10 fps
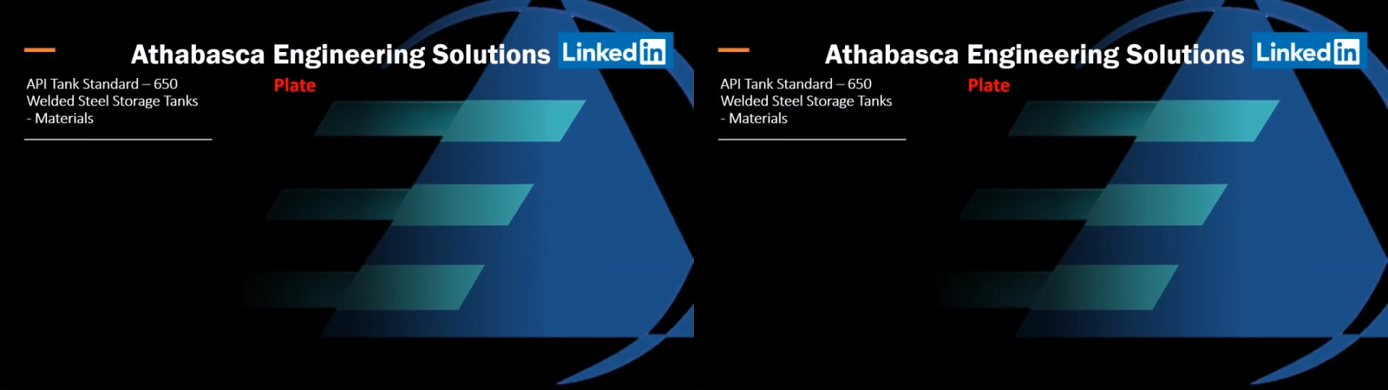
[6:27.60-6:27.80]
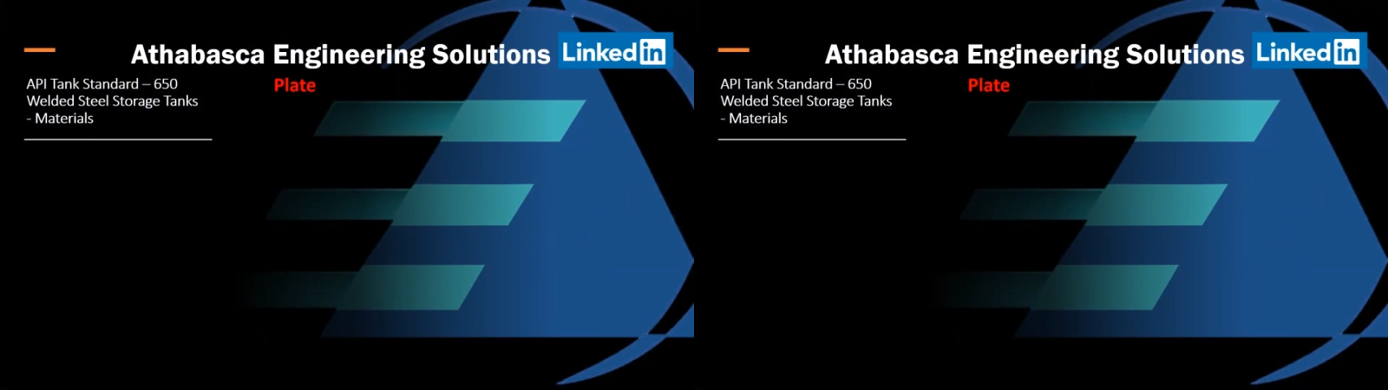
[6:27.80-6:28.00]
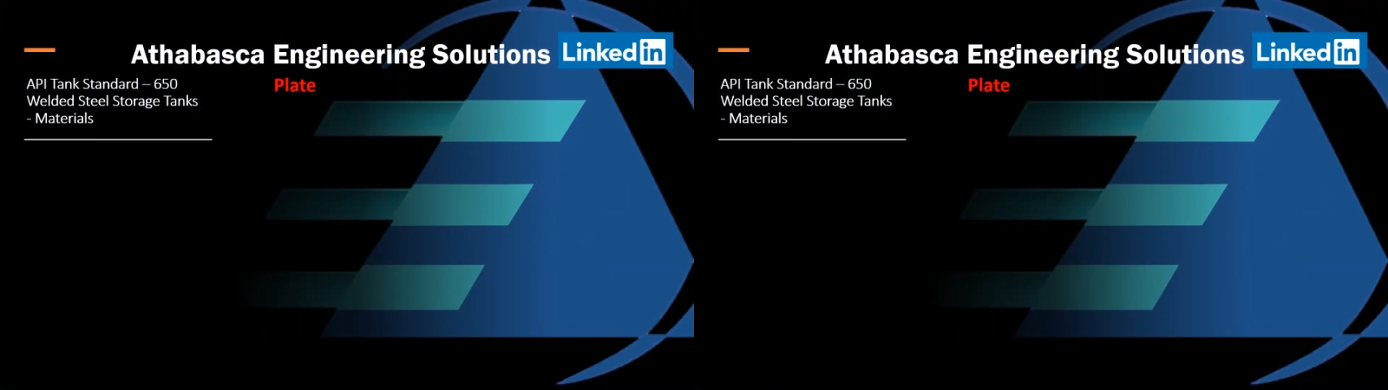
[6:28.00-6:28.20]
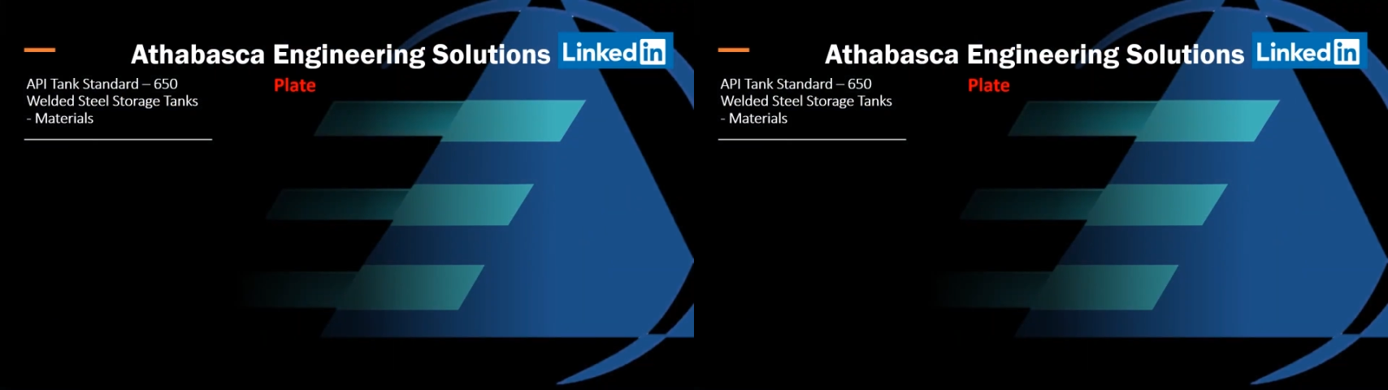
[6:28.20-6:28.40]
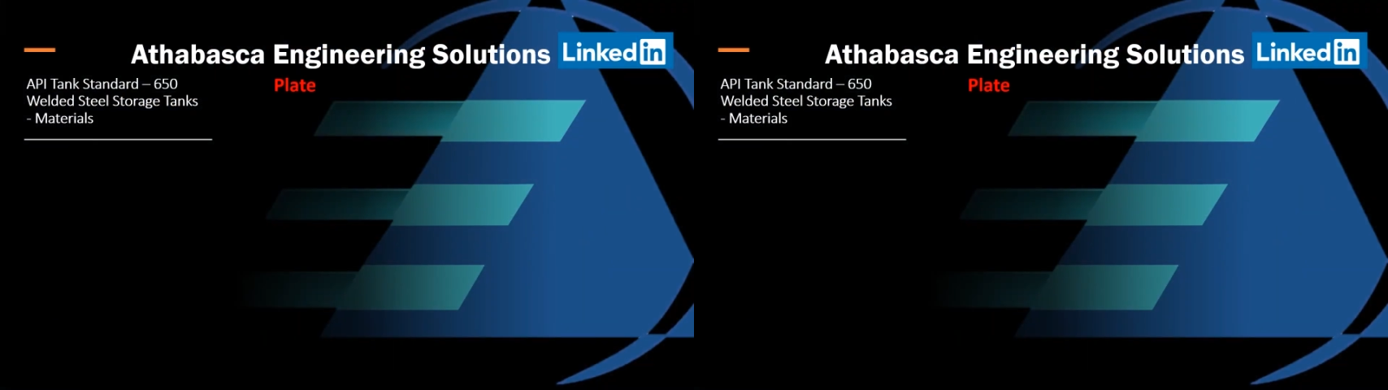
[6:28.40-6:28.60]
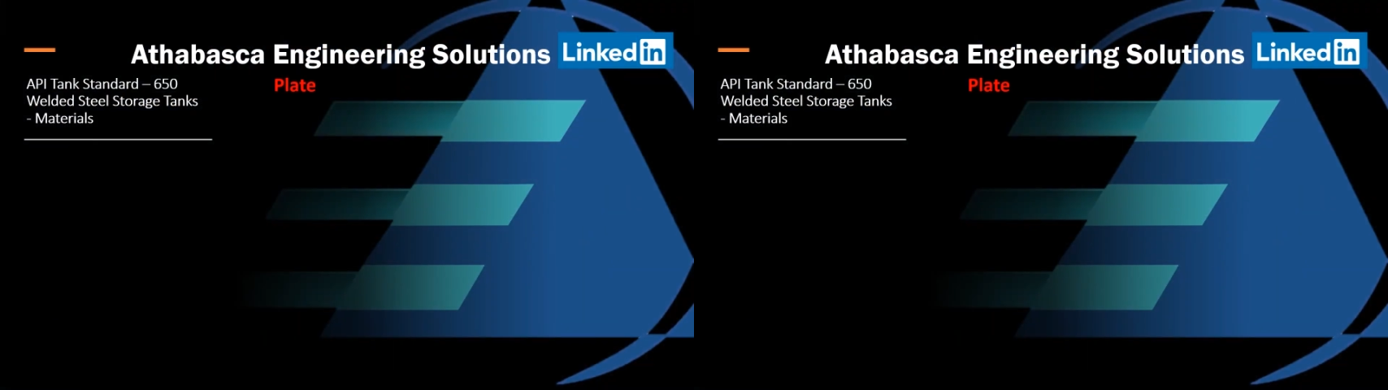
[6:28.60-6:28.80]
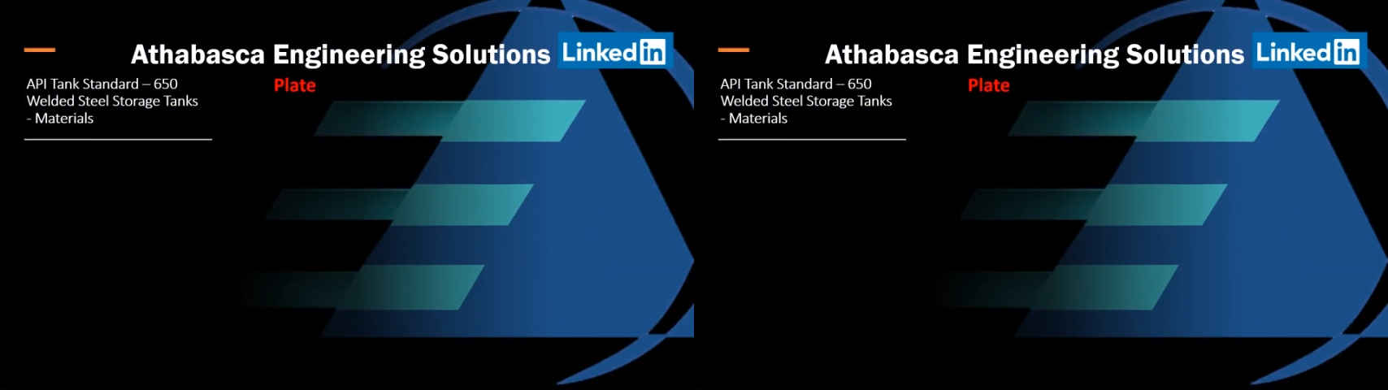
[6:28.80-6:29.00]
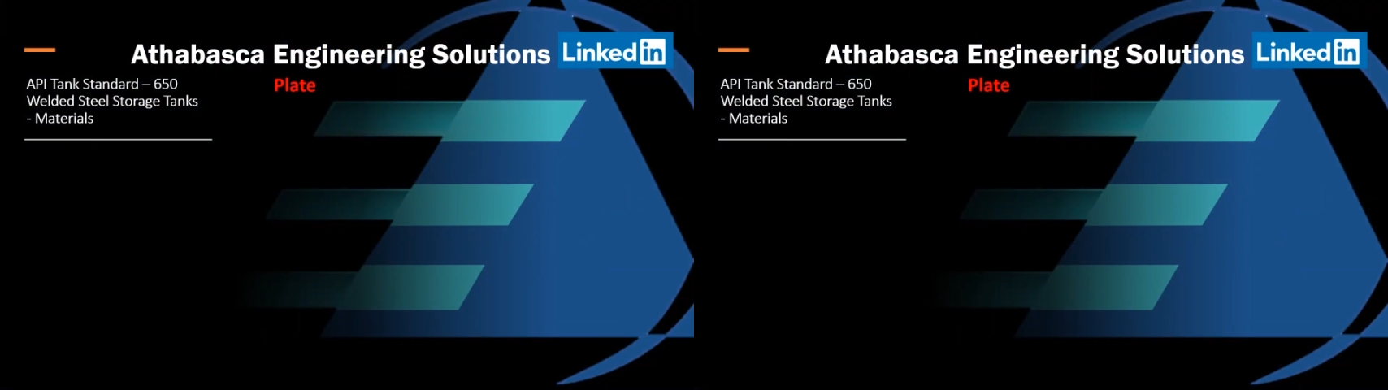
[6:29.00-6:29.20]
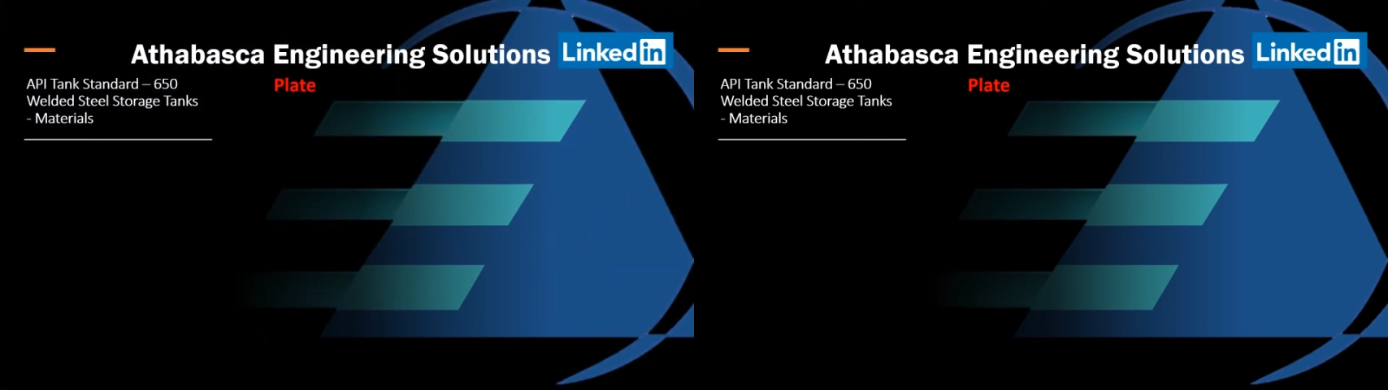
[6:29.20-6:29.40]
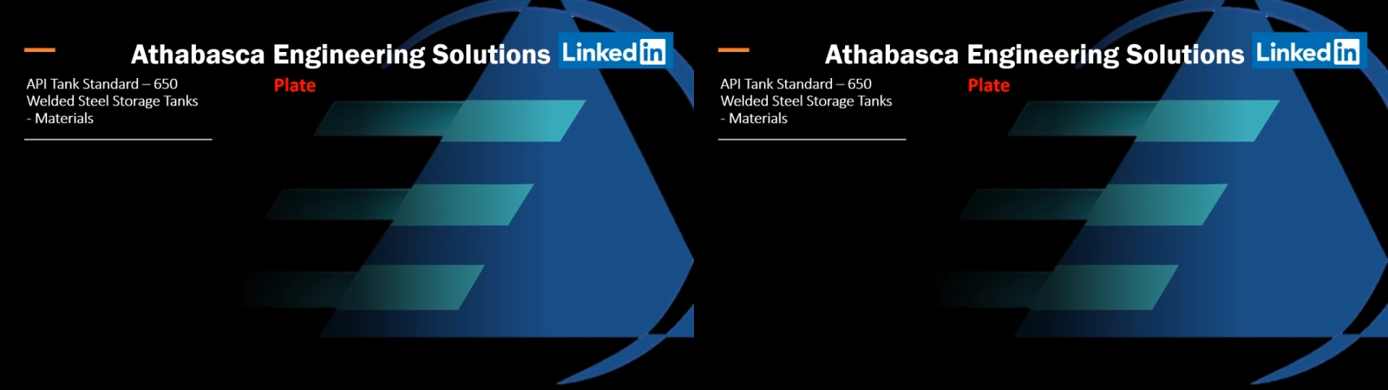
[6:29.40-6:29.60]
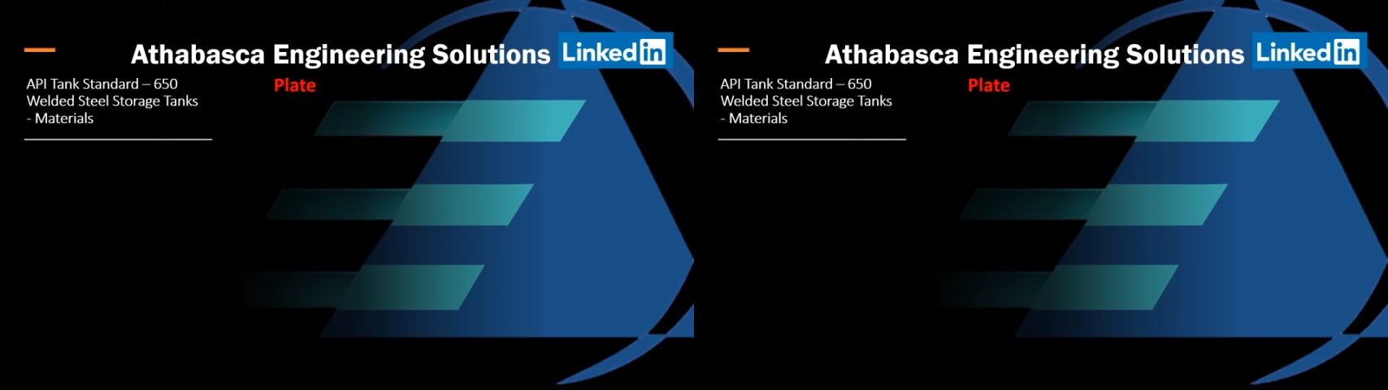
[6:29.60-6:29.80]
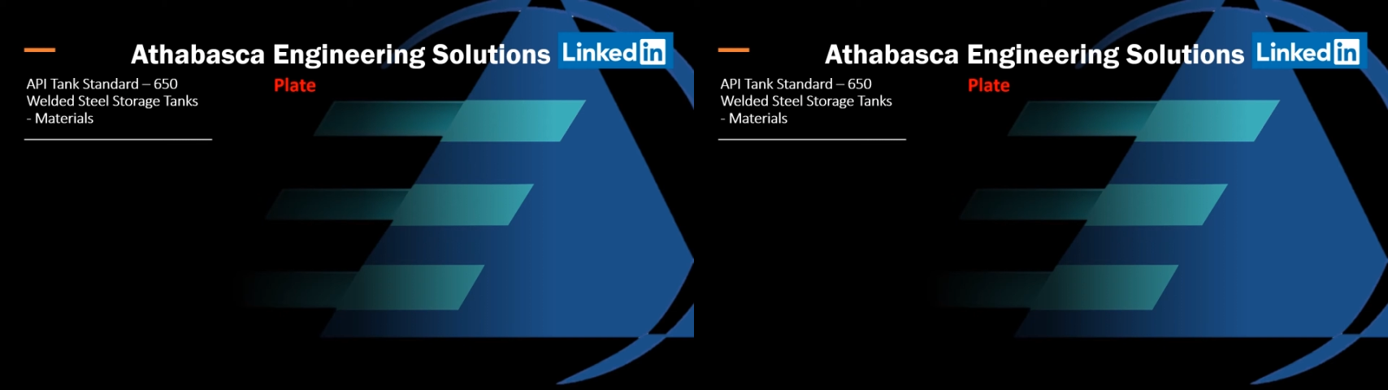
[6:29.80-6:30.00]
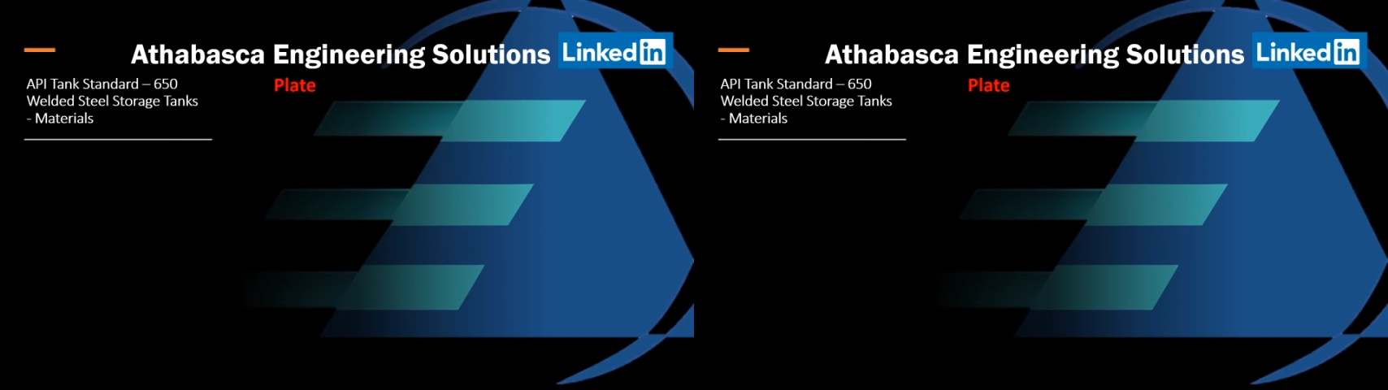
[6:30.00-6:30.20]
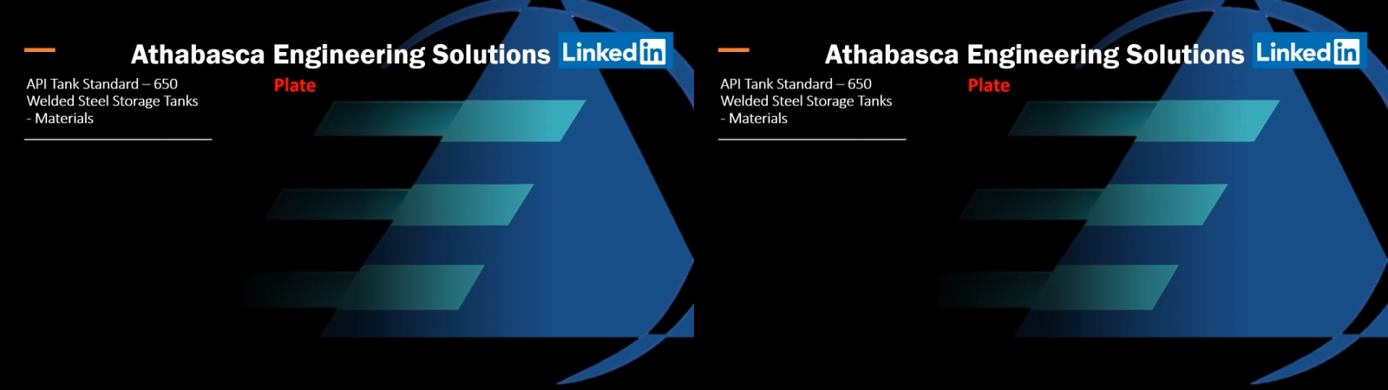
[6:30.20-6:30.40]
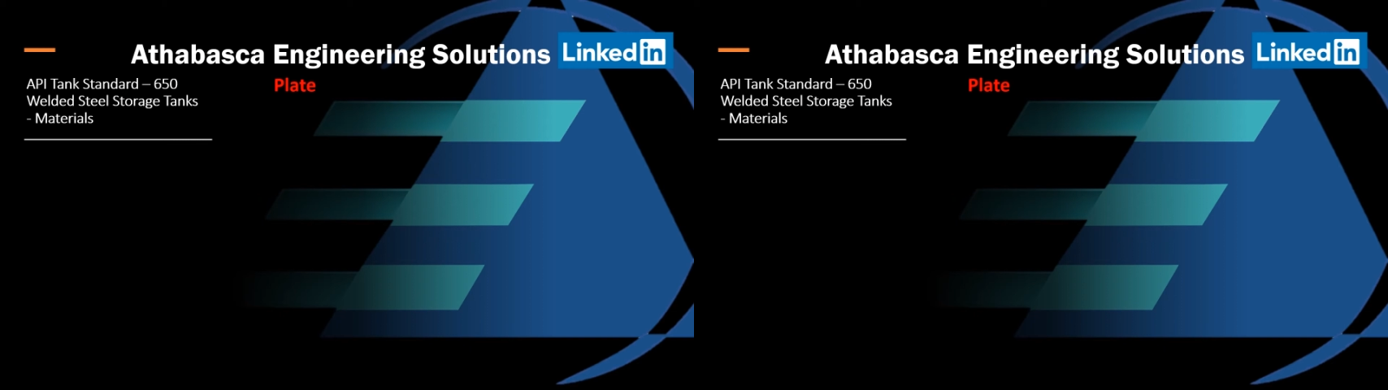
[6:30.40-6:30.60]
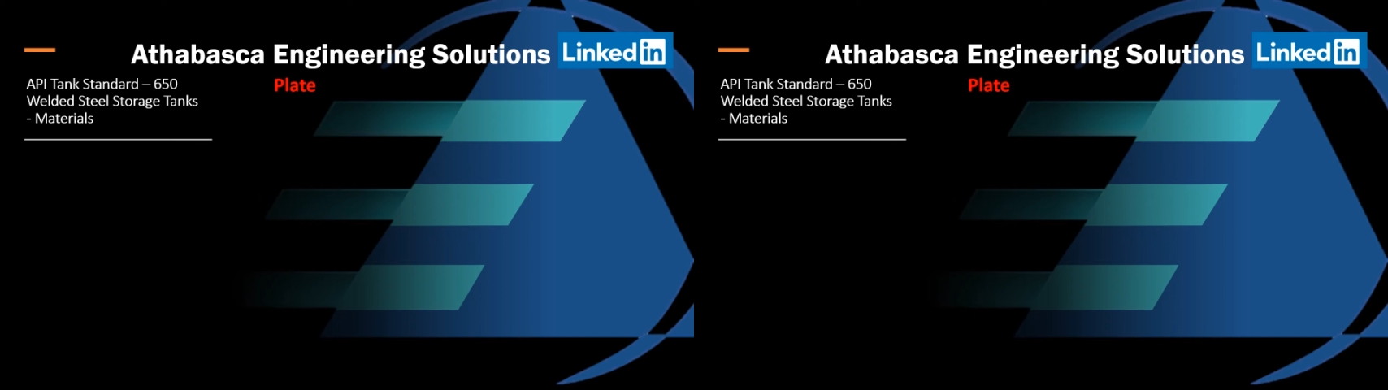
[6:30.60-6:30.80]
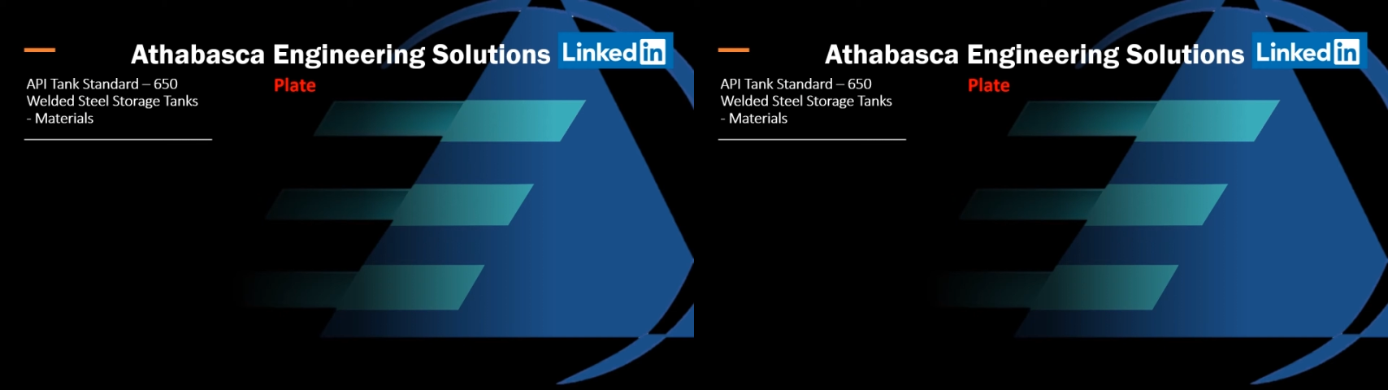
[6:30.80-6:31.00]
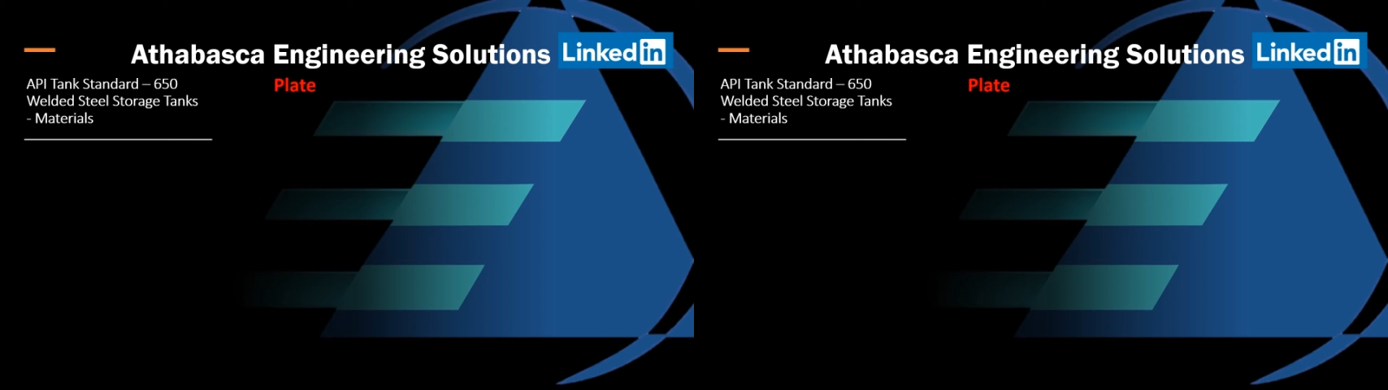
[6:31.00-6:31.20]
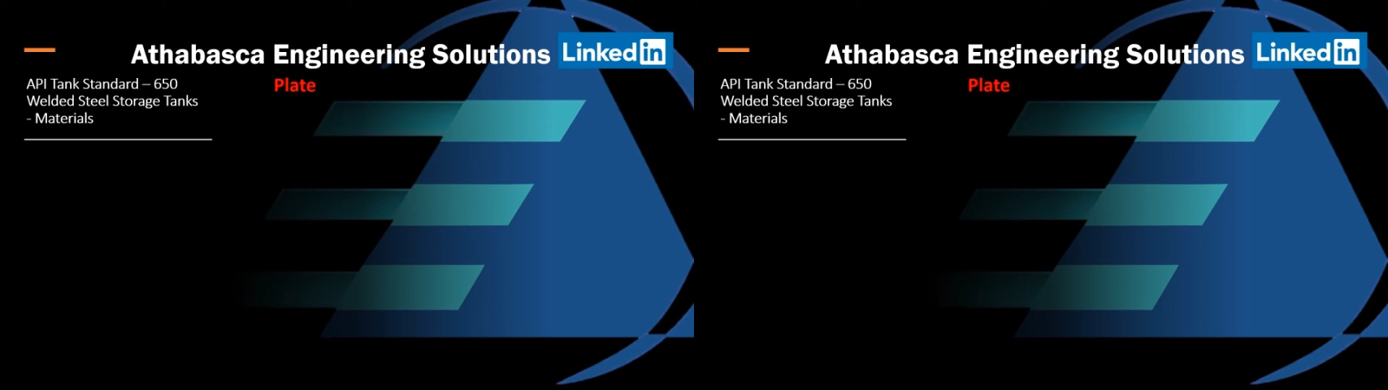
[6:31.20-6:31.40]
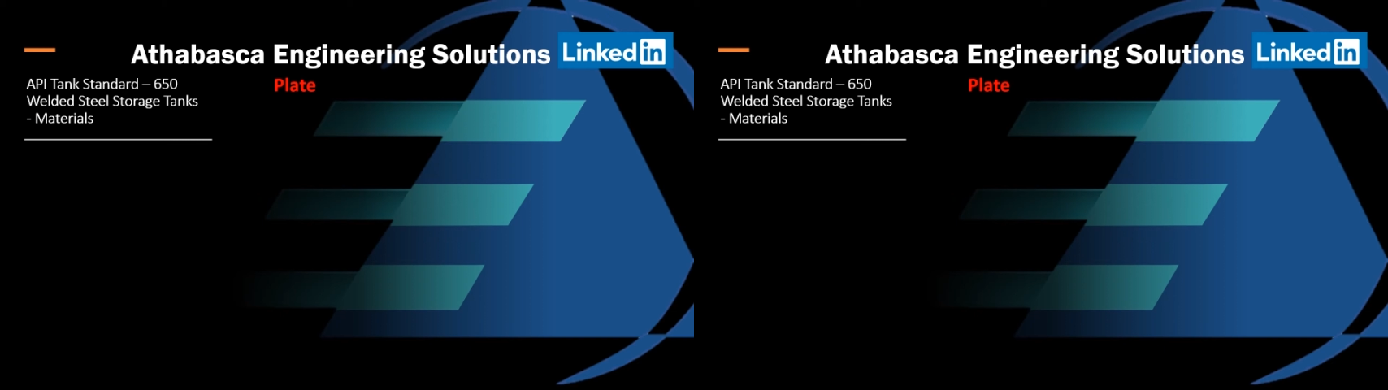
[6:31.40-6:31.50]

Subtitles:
[unreadable: no face in view]